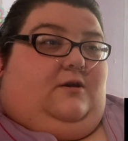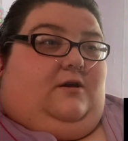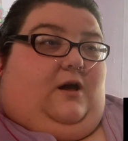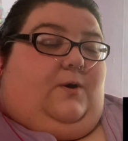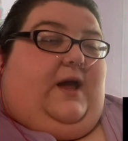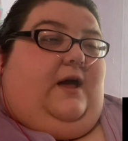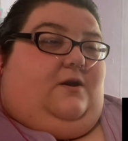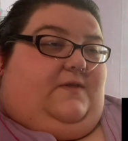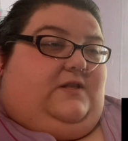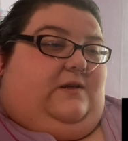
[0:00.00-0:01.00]
Okay, I
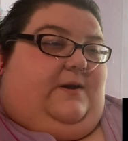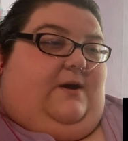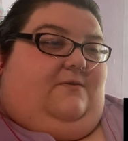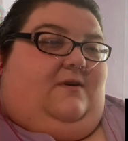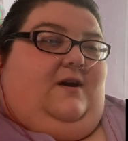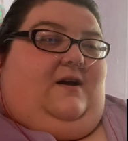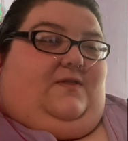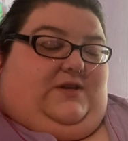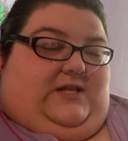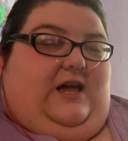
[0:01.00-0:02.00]
know this logo.
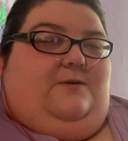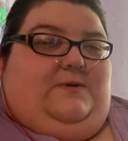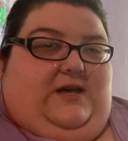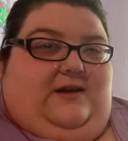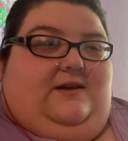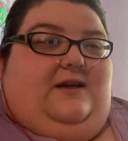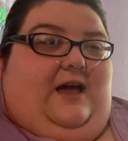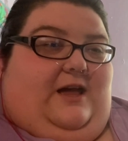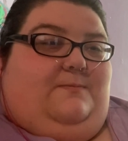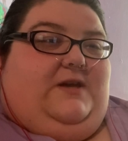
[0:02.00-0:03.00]
This is the
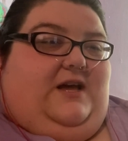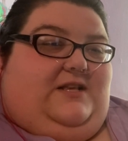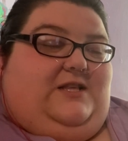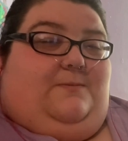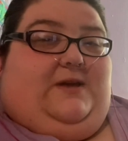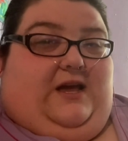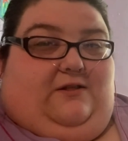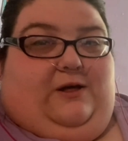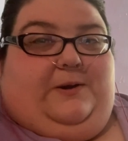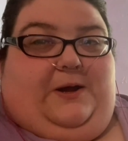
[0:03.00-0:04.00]
ABS-CBN
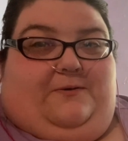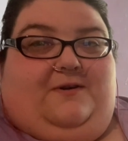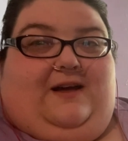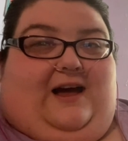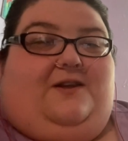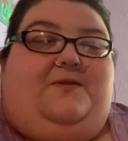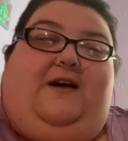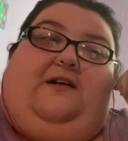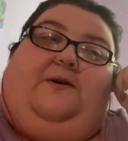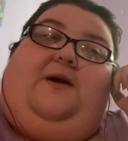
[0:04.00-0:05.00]
logo. I know
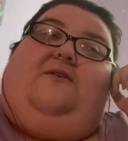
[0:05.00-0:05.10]
that logo.